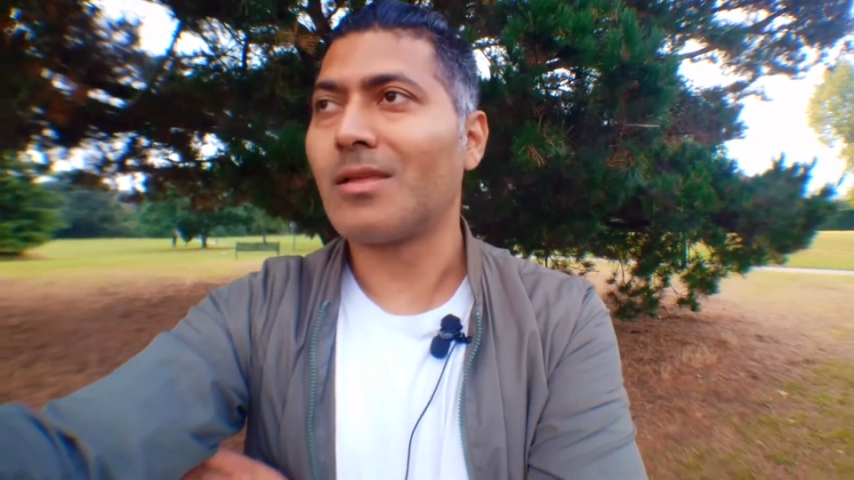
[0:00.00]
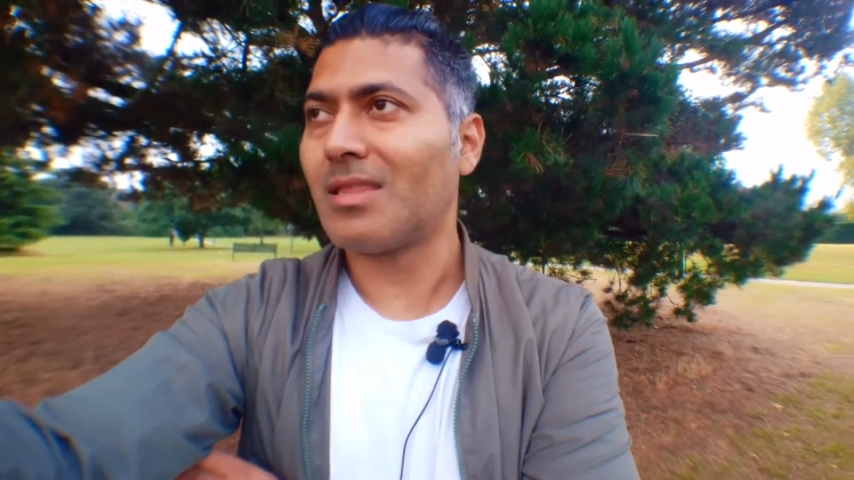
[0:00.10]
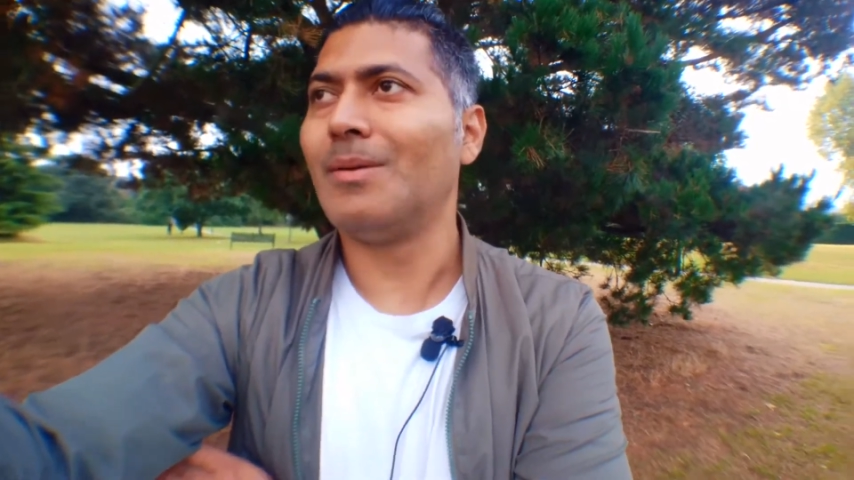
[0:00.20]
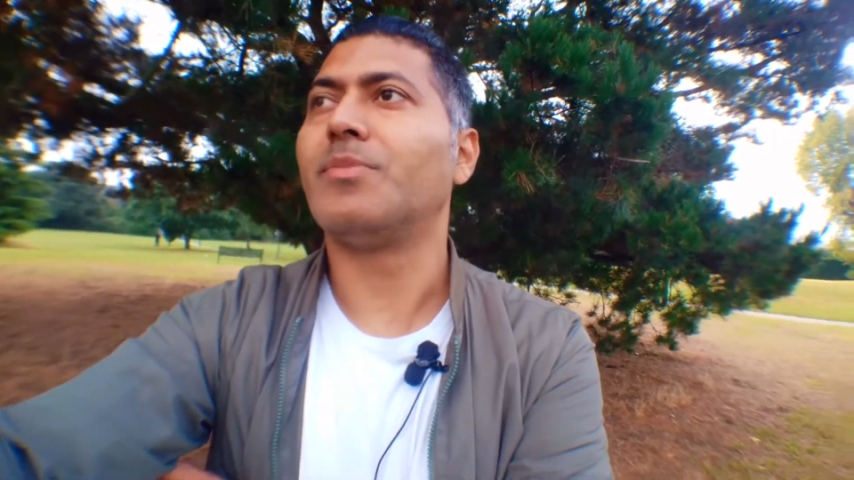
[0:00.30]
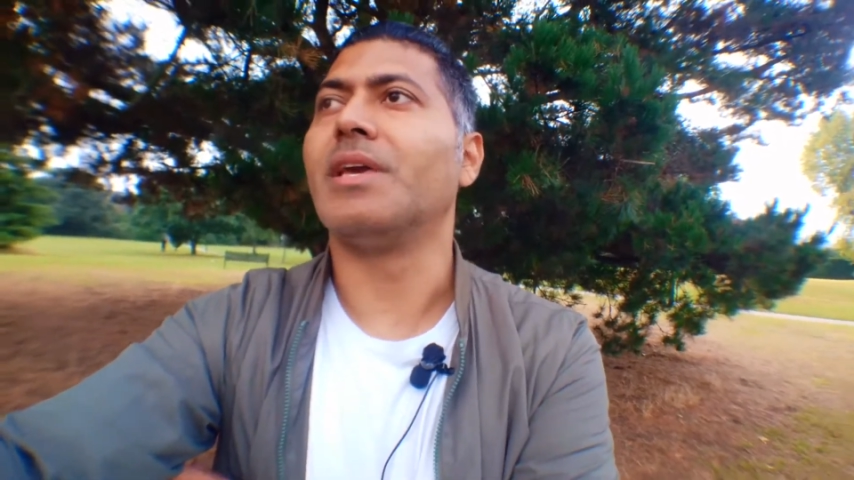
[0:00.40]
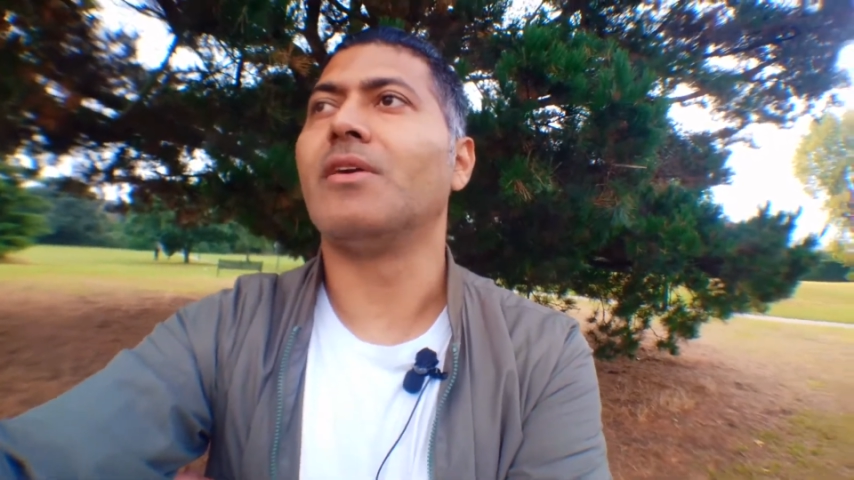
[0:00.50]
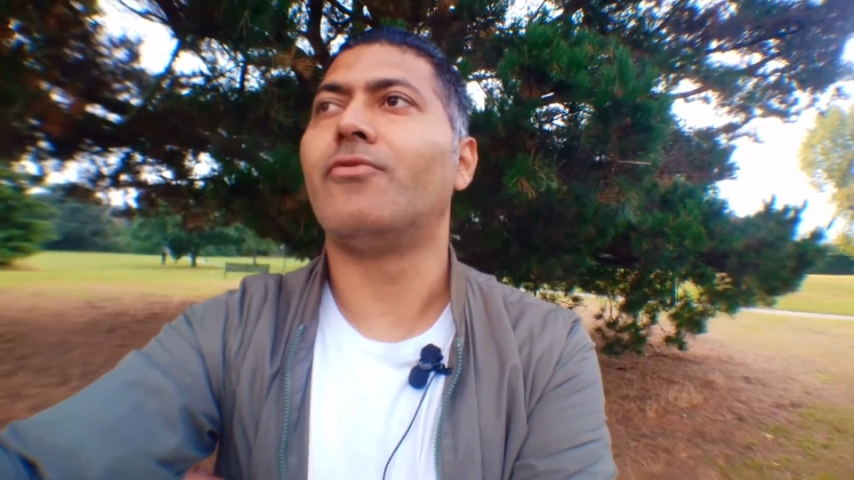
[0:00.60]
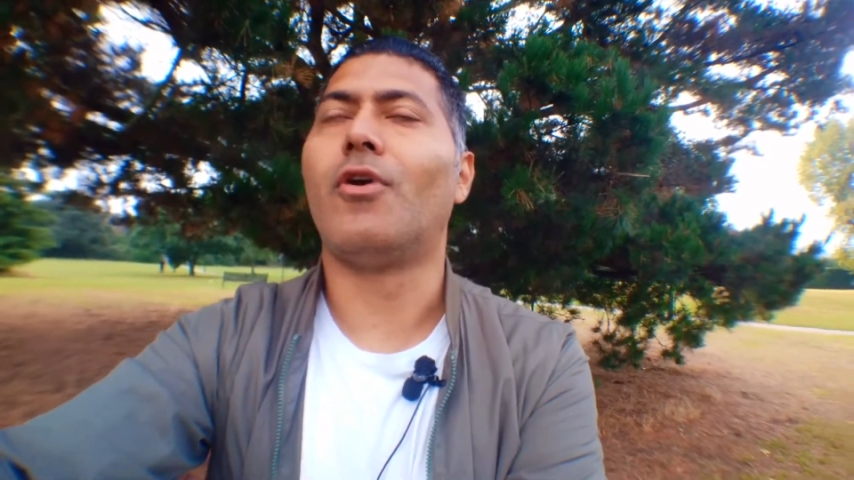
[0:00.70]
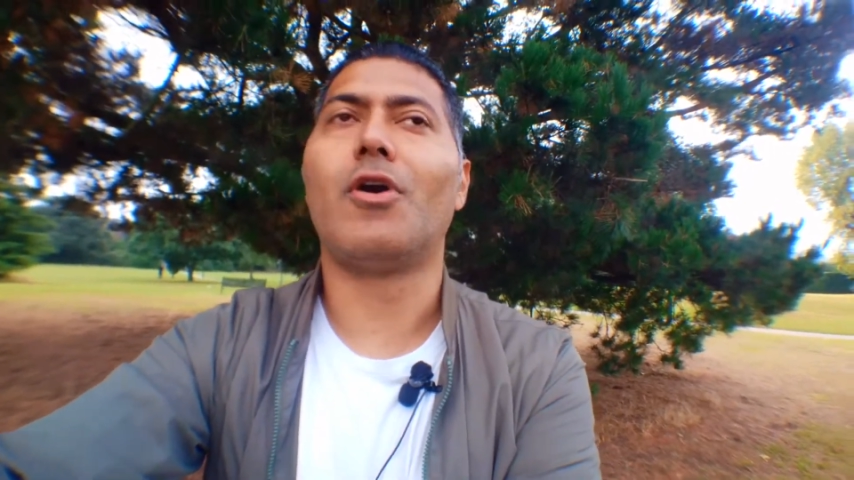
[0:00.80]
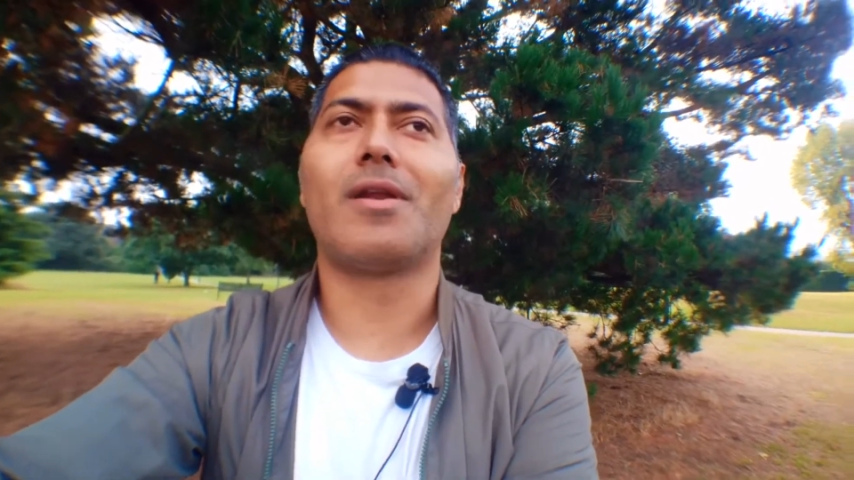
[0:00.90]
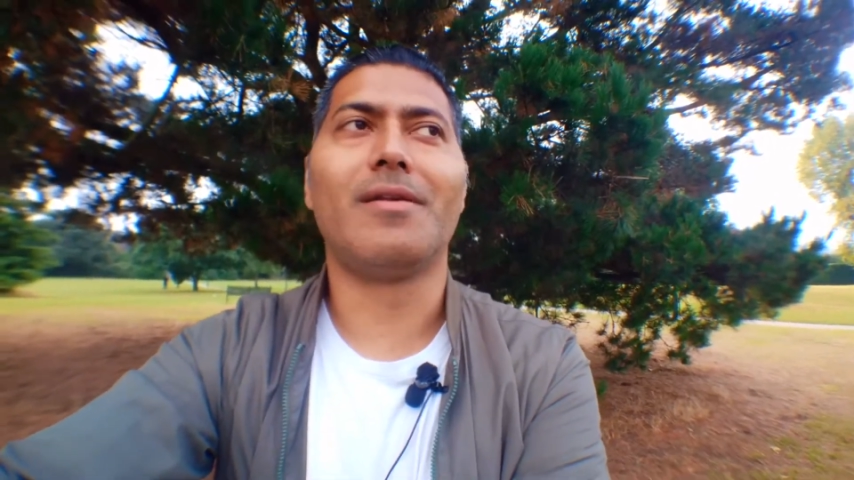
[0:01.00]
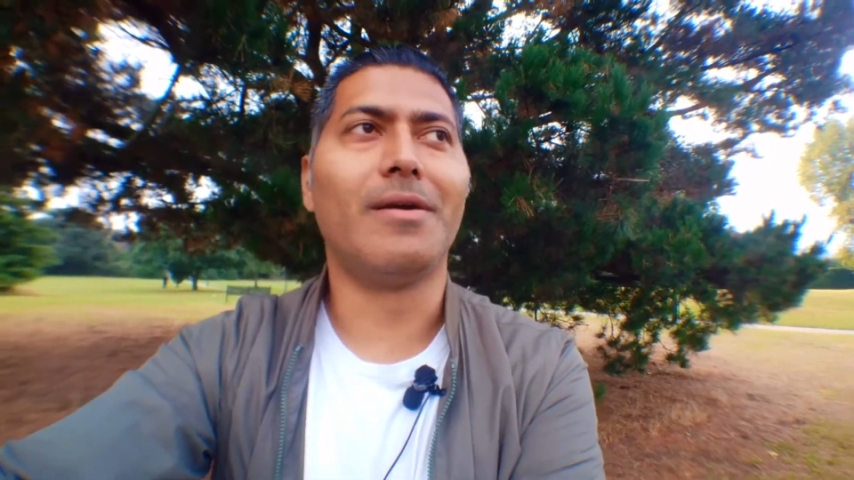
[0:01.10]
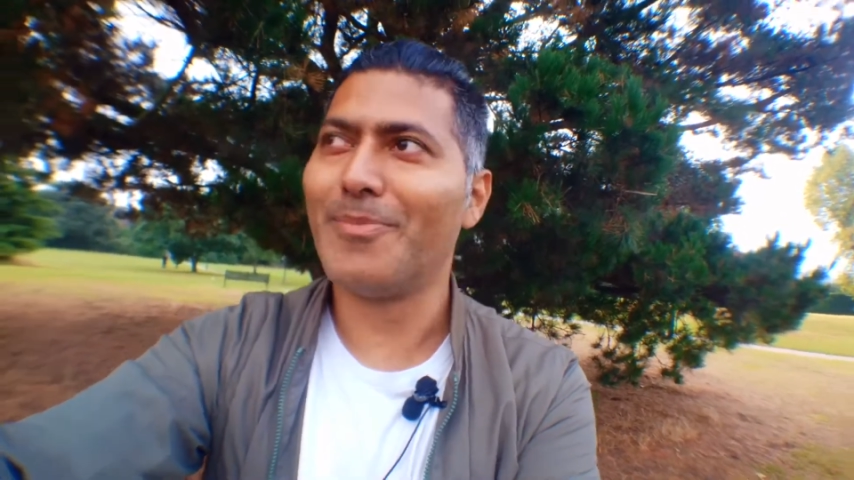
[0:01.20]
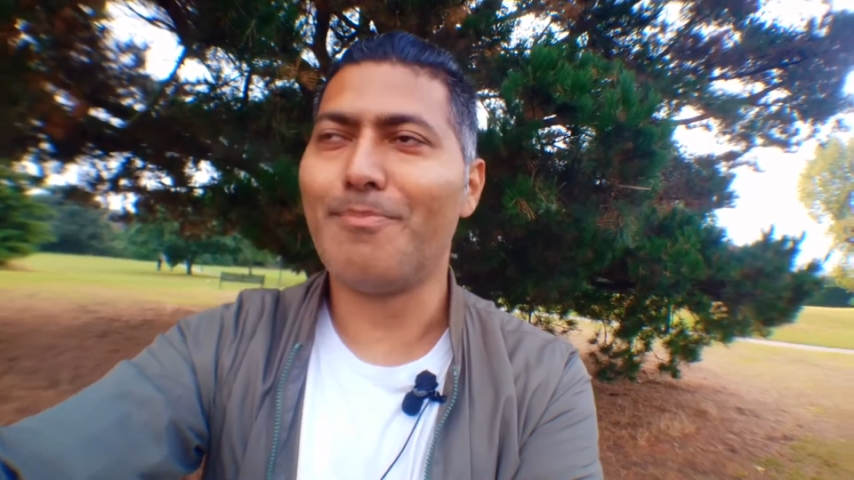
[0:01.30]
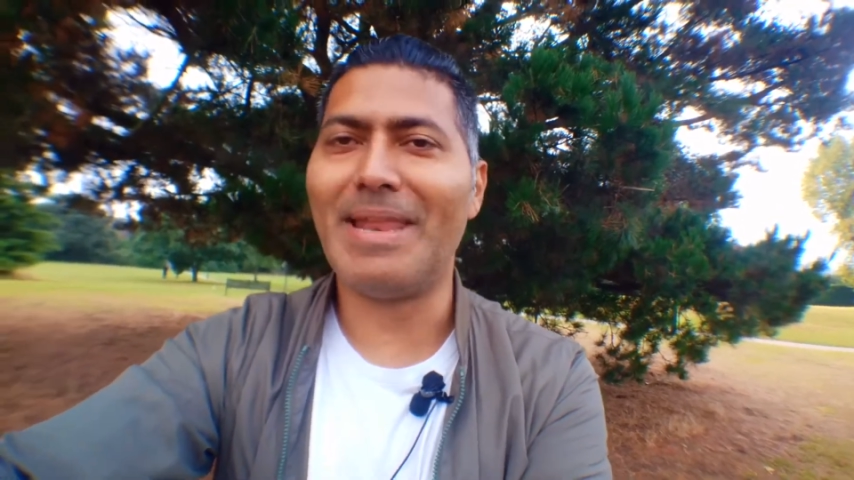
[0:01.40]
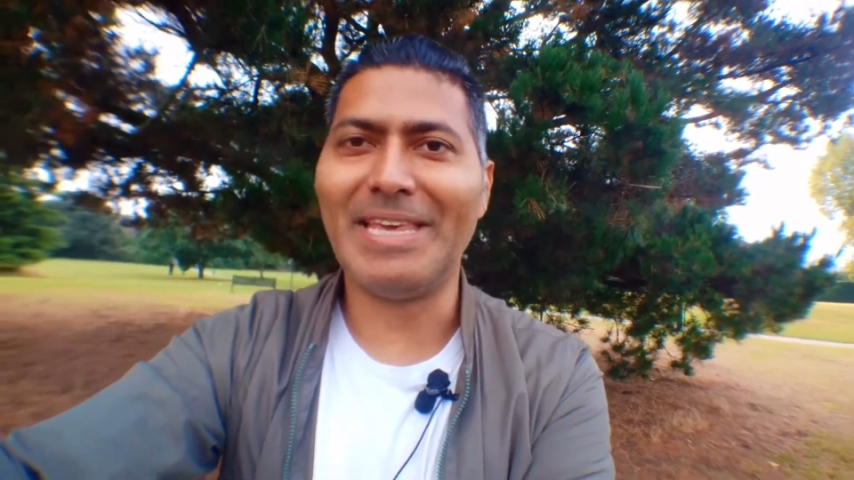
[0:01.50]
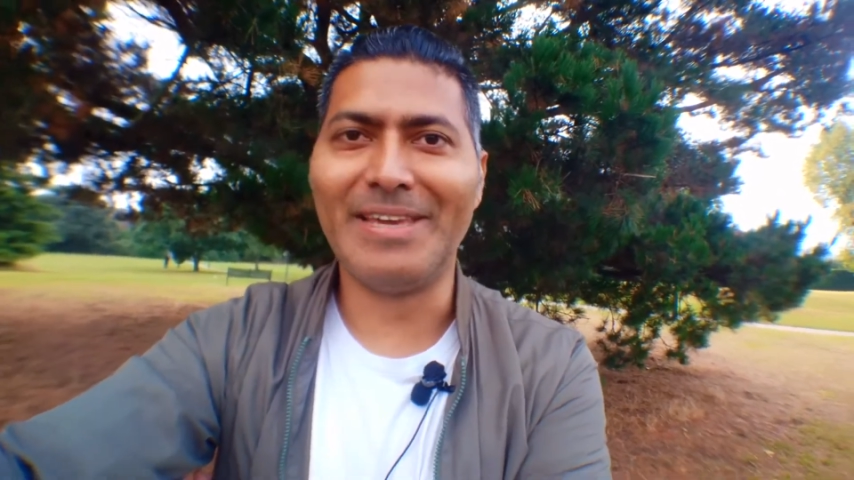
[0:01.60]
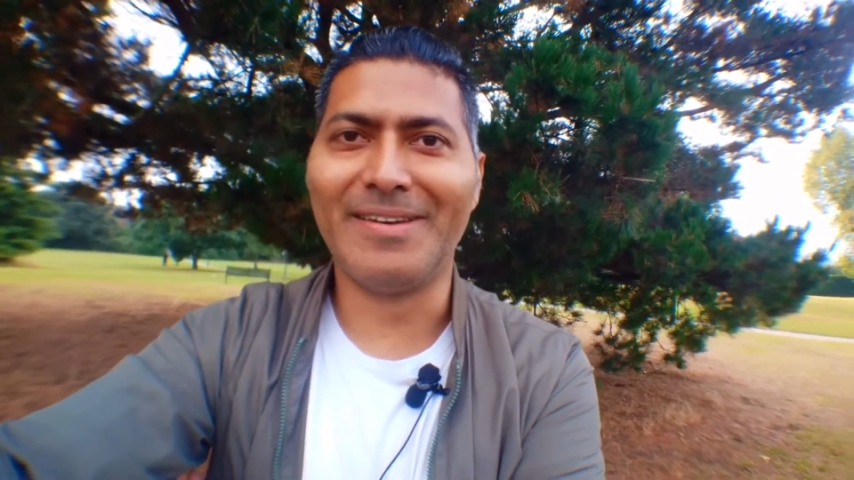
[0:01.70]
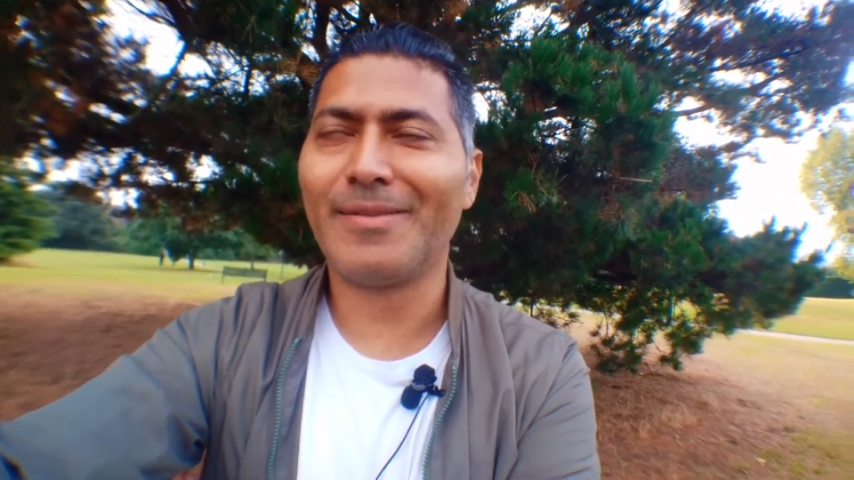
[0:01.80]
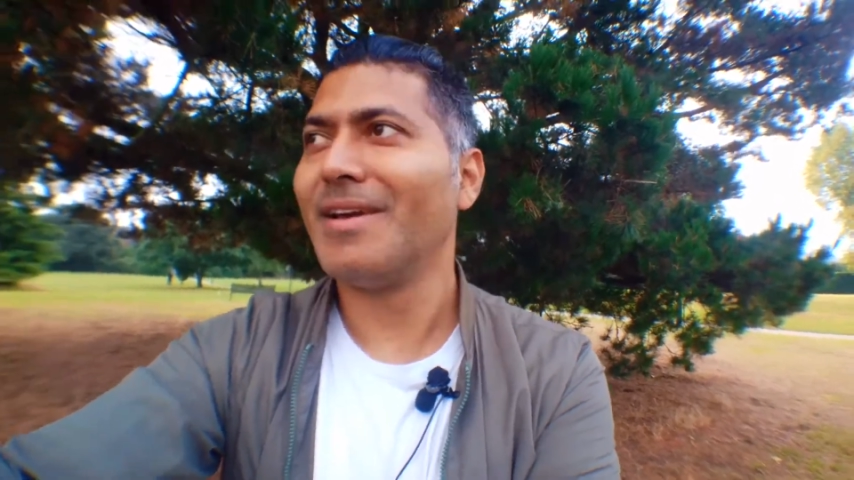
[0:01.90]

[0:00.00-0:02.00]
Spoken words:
same thing for many years.